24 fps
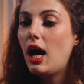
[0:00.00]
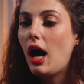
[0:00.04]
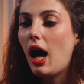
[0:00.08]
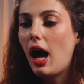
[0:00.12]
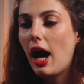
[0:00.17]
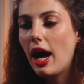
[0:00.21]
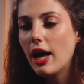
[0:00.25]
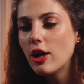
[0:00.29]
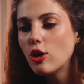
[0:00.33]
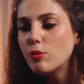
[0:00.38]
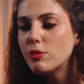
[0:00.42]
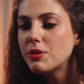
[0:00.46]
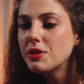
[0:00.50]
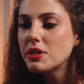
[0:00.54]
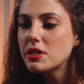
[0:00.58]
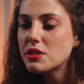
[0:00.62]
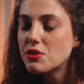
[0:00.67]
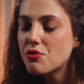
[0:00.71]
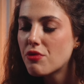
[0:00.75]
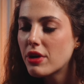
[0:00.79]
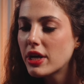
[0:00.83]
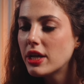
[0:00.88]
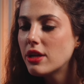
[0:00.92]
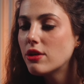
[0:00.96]
I opened a
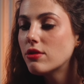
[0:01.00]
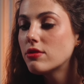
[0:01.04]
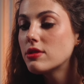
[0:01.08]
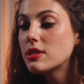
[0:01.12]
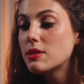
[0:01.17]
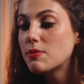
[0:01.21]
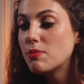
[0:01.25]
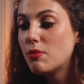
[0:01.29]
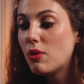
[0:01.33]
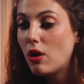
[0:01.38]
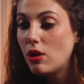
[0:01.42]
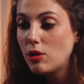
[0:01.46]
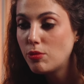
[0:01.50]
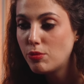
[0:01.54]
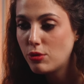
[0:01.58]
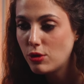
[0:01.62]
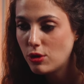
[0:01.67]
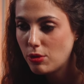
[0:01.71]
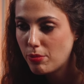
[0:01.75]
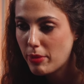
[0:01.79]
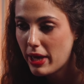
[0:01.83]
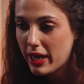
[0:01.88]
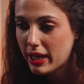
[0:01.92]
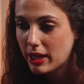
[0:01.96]
trade on small
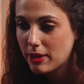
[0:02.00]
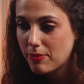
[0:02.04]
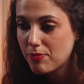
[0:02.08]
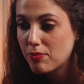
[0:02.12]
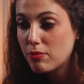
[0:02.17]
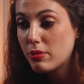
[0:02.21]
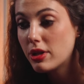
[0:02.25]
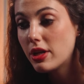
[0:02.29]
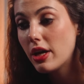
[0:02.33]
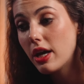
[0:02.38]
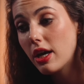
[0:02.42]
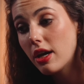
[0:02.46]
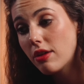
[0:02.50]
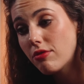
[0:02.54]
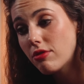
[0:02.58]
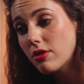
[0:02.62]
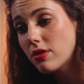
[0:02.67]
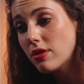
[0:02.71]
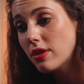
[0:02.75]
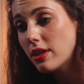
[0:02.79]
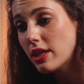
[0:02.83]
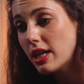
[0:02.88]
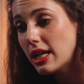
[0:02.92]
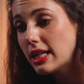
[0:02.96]
pullback, but
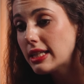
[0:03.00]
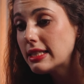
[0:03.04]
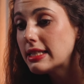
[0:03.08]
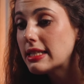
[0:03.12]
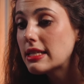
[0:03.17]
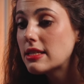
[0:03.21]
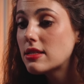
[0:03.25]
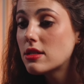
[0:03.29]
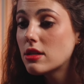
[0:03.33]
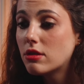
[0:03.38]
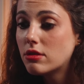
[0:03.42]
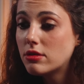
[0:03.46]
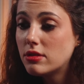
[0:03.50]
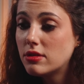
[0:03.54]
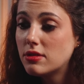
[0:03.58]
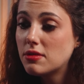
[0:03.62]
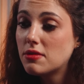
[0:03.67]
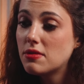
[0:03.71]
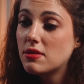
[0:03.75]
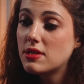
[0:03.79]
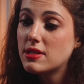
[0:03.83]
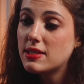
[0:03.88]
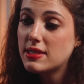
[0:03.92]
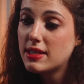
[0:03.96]
everything else is according
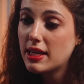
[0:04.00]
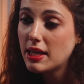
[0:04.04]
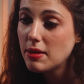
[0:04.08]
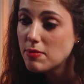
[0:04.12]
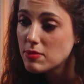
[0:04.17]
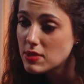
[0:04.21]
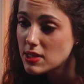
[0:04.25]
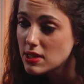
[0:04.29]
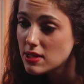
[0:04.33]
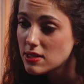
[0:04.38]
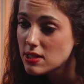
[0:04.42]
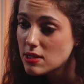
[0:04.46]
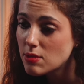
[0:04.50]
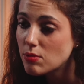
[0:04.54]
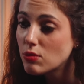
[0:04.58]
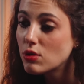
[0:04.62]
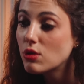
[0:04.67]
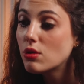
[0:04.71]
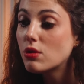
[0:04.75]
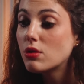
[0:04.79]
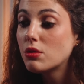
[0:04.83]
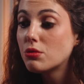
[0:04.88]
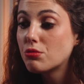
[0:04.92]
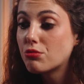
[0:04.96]
to the same system
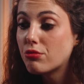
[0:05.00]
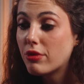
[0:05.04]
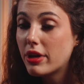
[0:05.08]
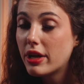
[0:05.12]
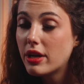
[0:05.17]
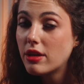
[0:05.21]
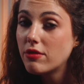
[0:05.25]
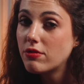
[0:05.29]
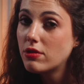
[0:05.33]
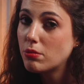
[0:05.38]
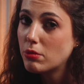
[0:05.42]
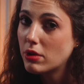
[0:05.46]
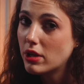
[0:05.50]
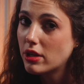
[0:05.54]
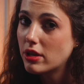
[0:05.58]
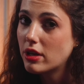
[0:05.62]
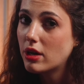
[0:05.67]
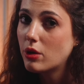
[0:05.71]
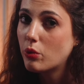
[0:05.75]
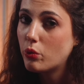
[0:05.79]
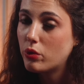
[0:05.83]
you're already familiar